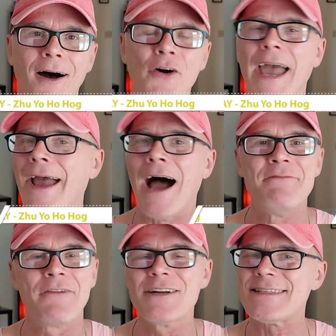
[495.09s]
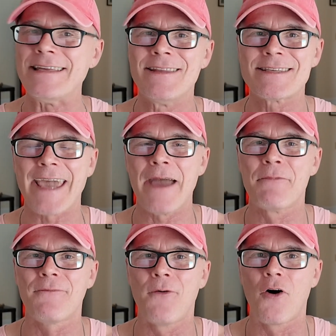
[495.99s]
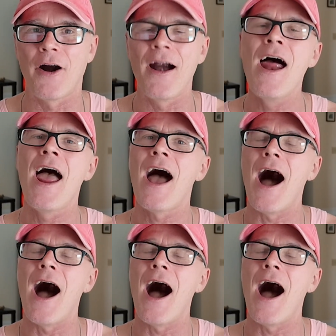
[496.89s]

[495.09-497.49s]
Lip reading: Okay, I've never seen this game before.